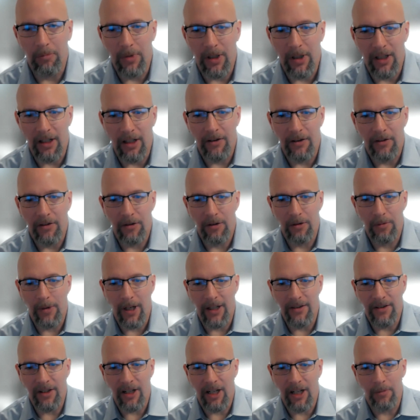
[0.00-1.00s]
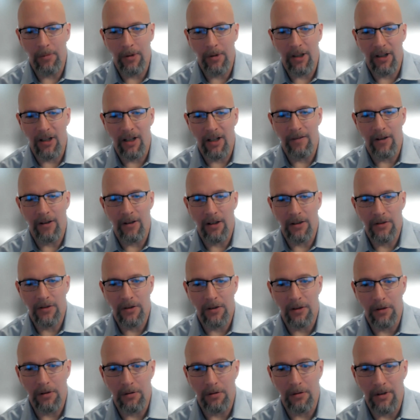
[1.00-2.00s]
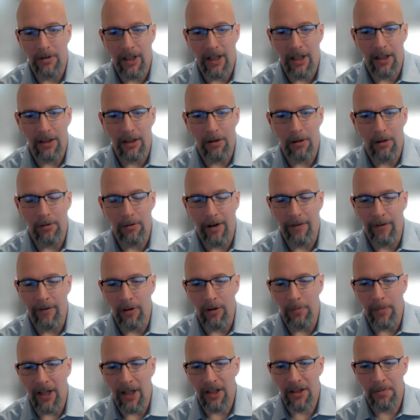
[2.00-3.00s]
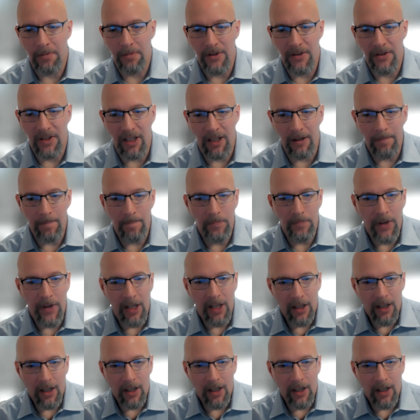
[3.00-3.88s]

but through my time here, I've also led our revenue management team